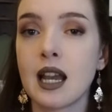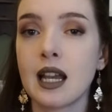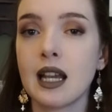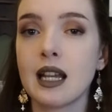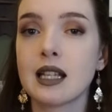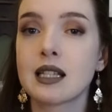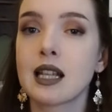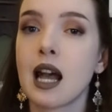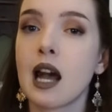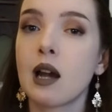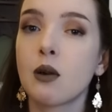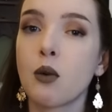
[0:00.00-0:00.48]

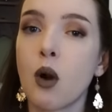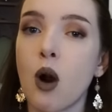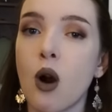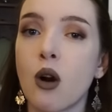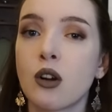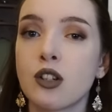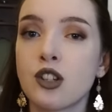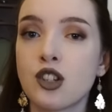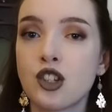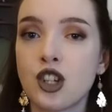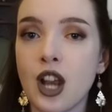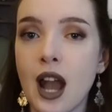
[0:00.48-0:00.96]
is how
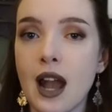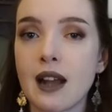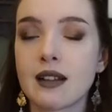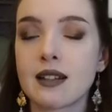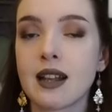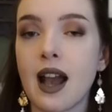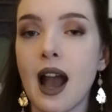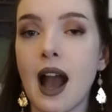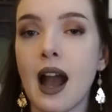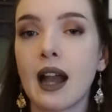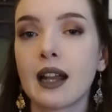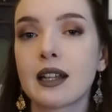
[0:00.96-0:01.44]
Aunt Jet
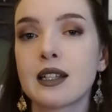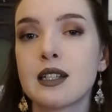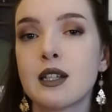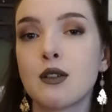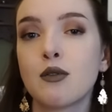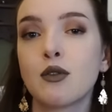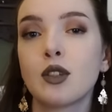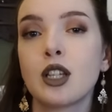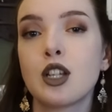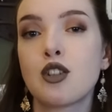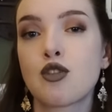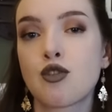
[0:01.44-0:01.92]

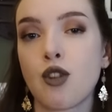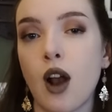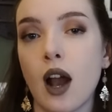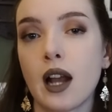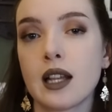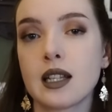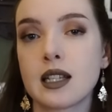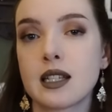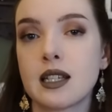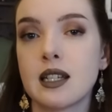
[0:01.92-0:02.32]
actively tries